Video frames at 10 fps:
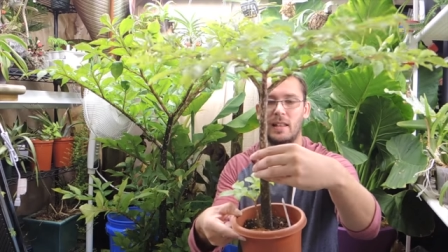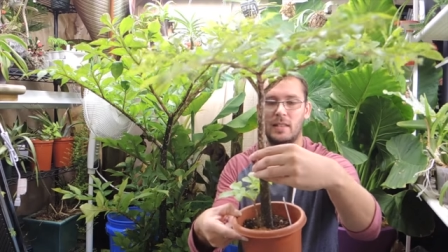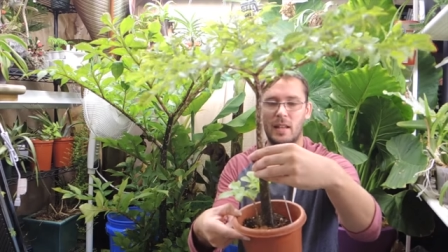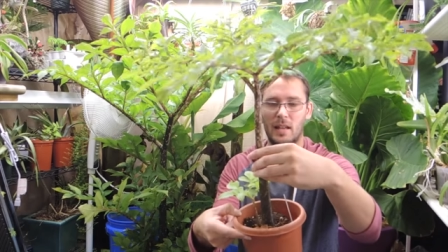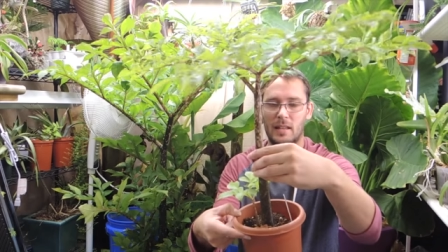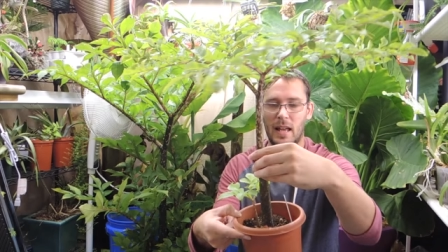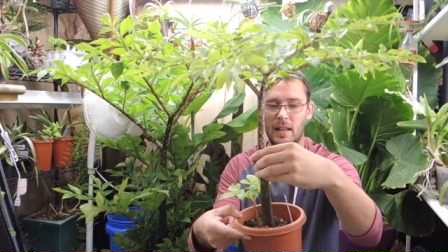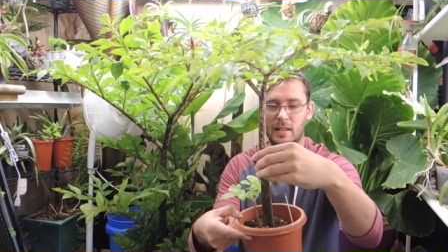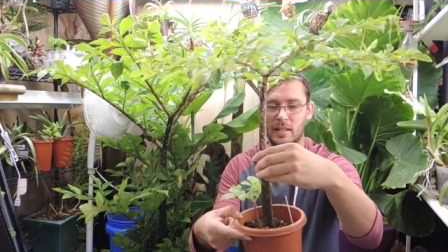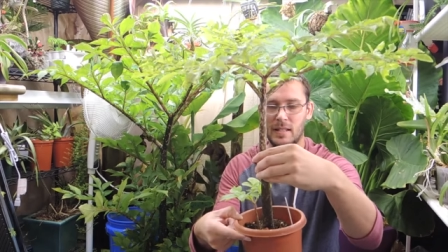at the
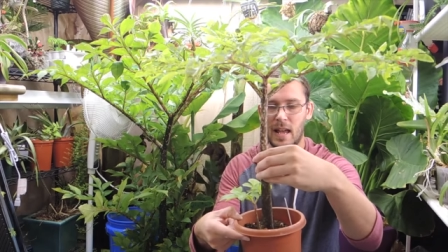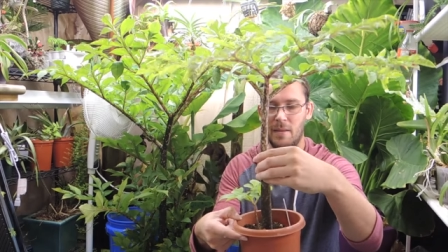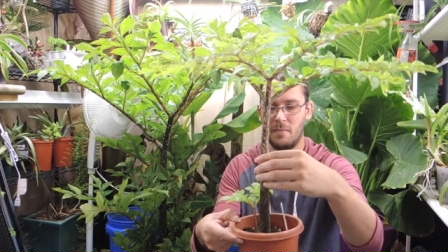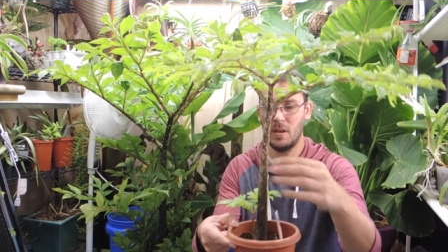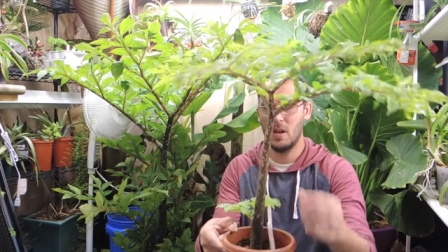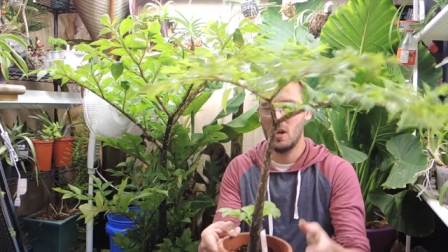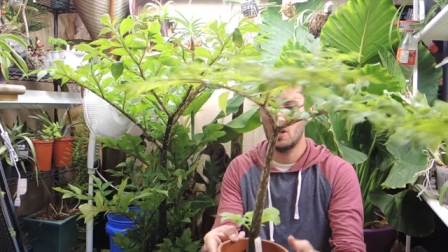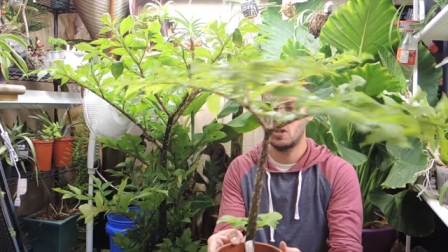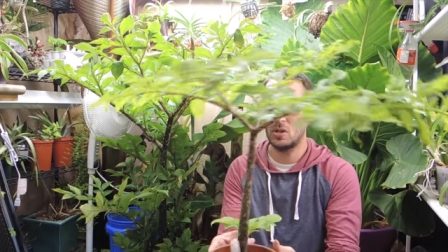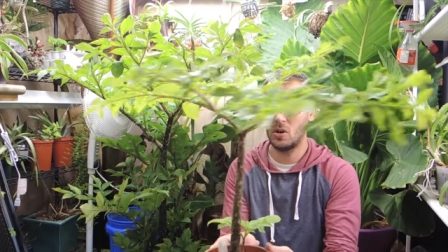at the stem.
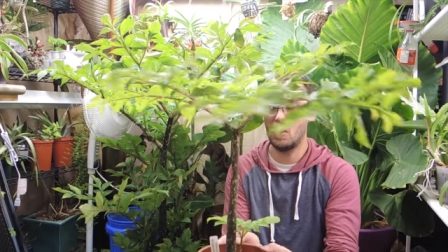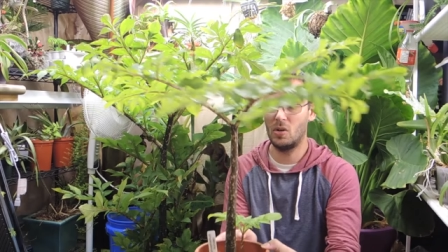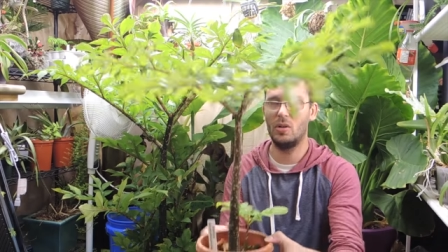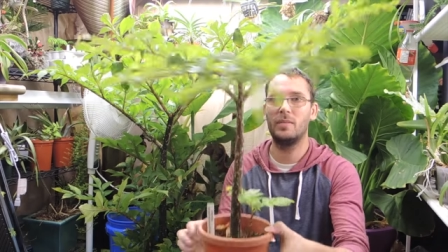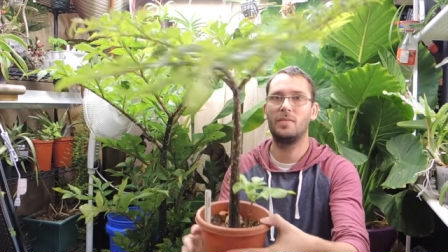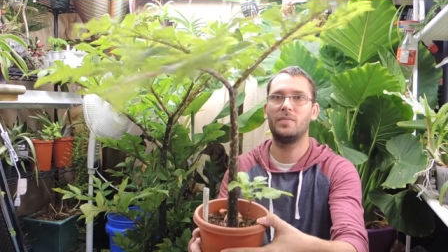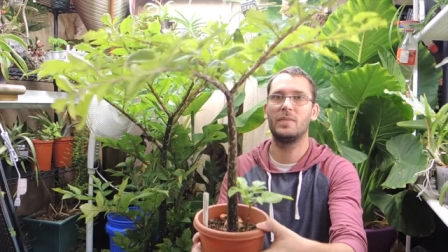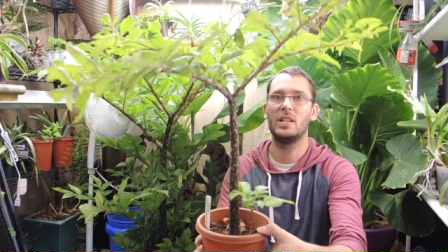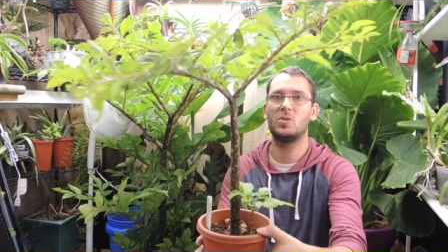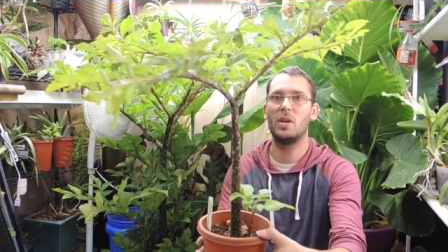So
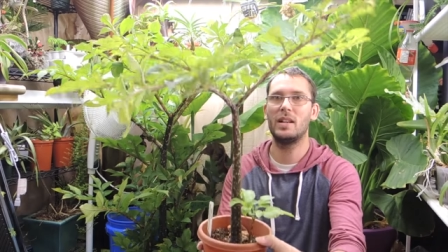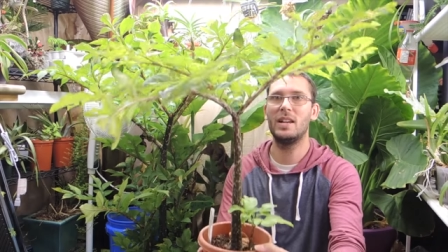this one